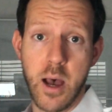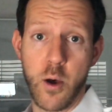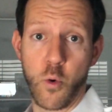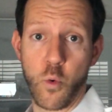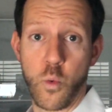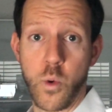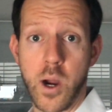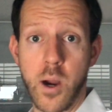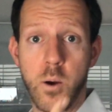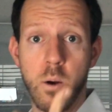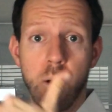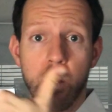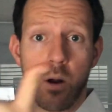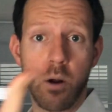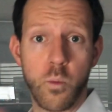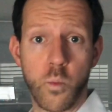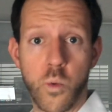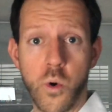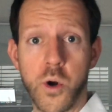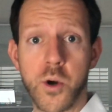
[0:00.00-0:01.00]
where
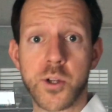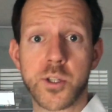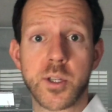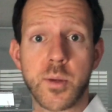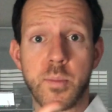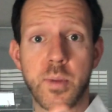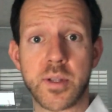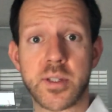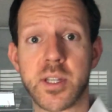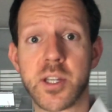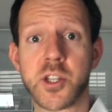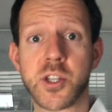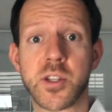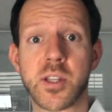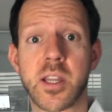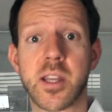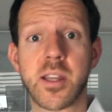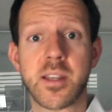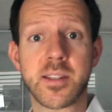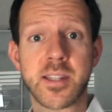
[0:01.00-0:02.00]
words are
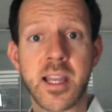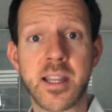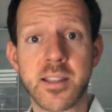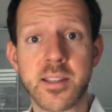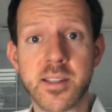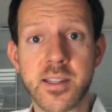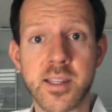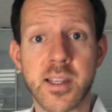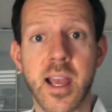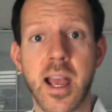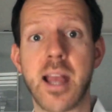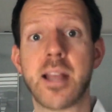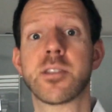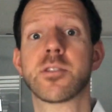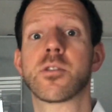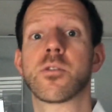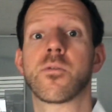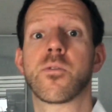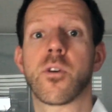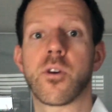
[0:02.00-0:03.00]
positioned in a sentence, and
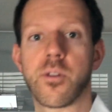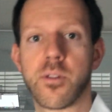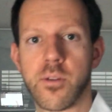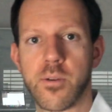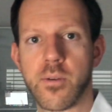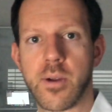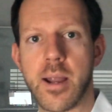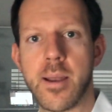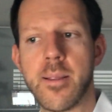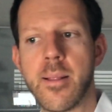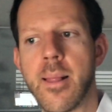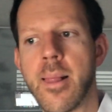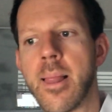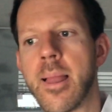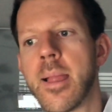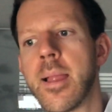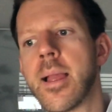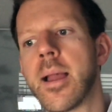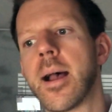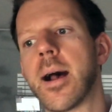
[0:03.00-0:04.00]
so forth, right?
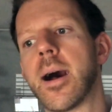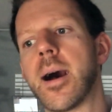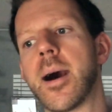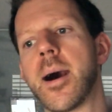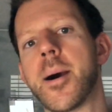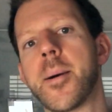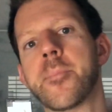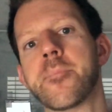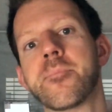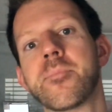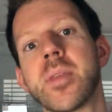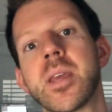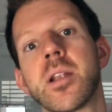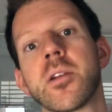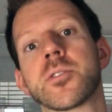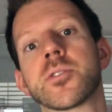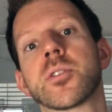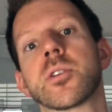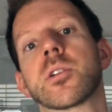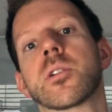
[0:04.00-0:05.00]
It
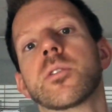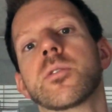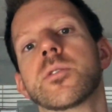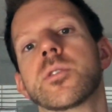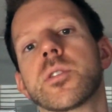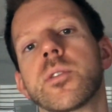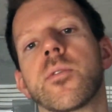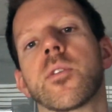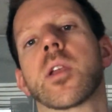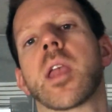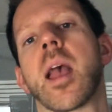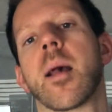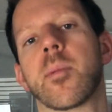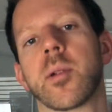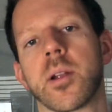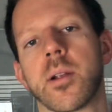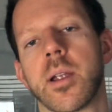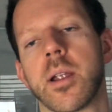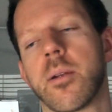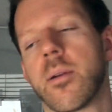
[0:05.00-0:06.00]
also includes the
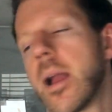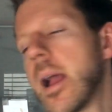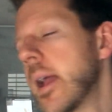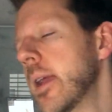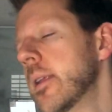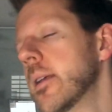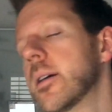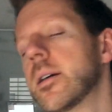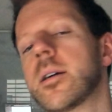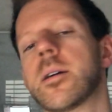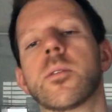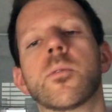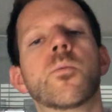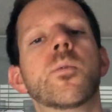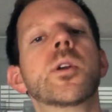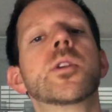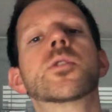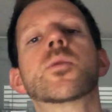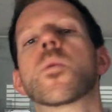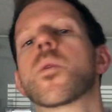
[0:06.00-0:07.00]
vocabulary, right?
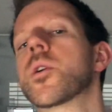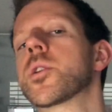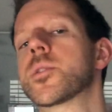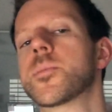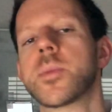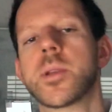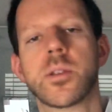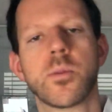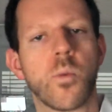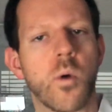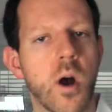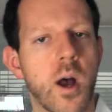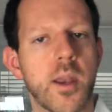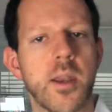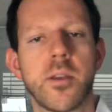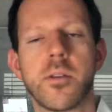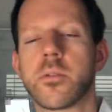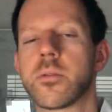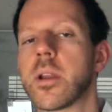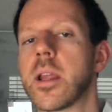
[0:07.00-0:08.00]
Which words mean what
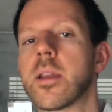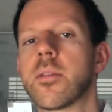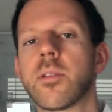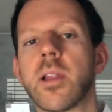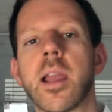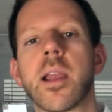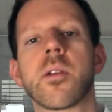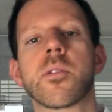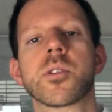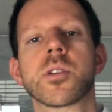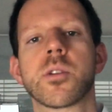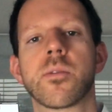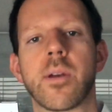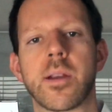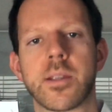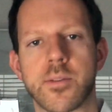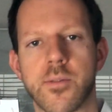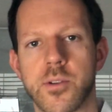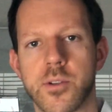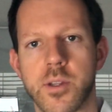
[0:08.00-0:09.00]
in your native language and
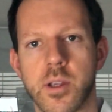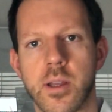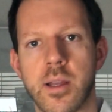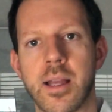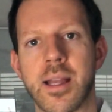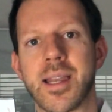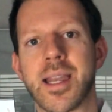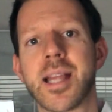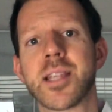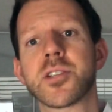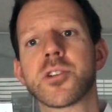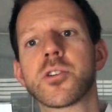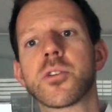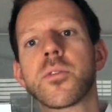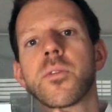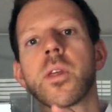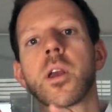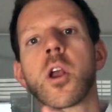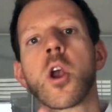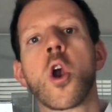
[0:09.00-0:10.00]
vice versa. That's sort
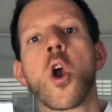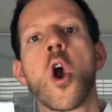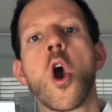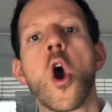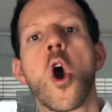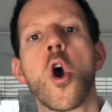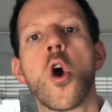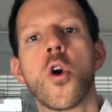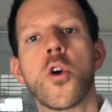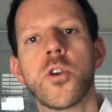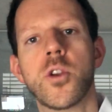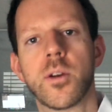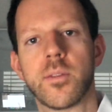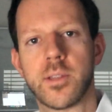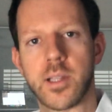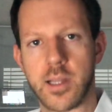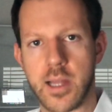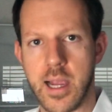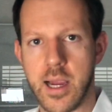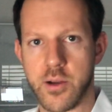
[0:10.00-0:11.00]
of the code of
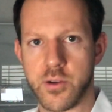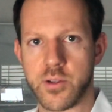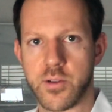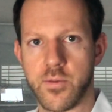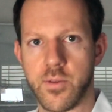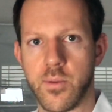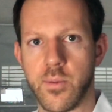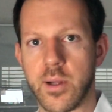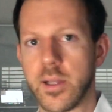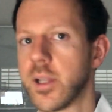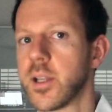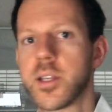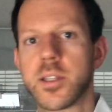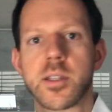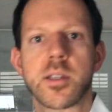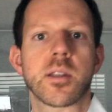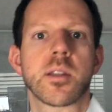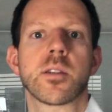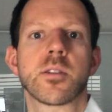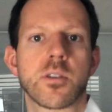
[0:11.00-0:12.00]
the language, if you will. And
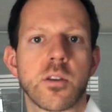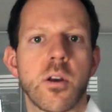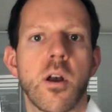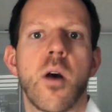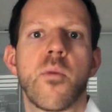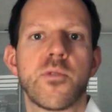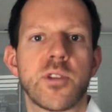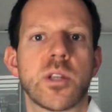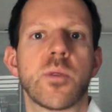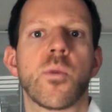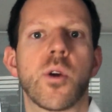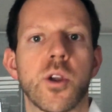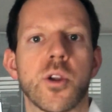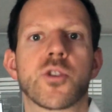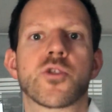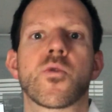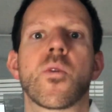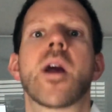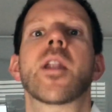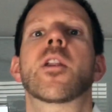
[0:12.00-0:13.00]
it's obviously what you're
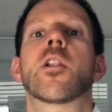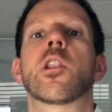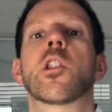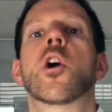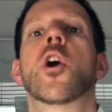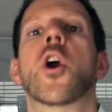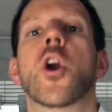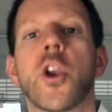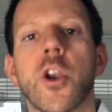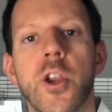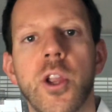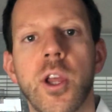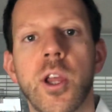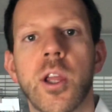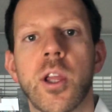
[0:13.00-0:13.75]
trying to learn